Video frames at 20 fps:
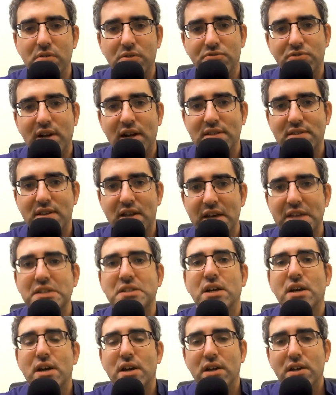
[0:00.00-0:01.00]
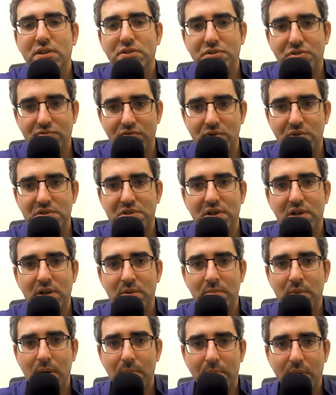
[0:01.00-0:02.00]
Translate
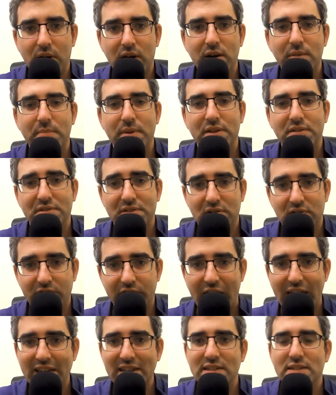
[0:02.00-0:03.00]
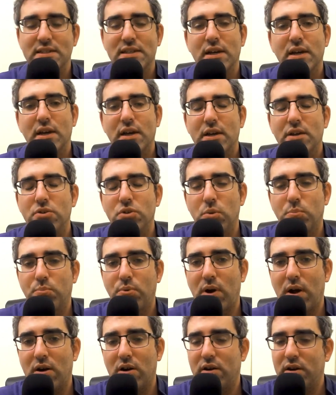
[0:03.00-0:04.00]
Jerusalem apartments to rent,
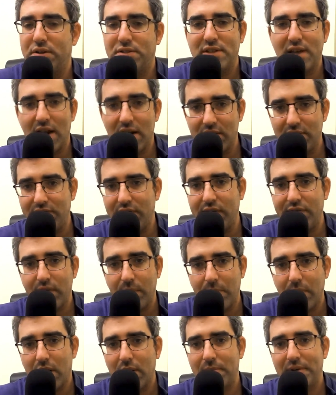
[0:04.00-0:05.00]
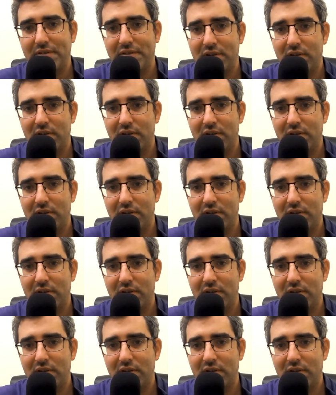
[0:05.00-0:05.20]
or Tel Aviv apartments to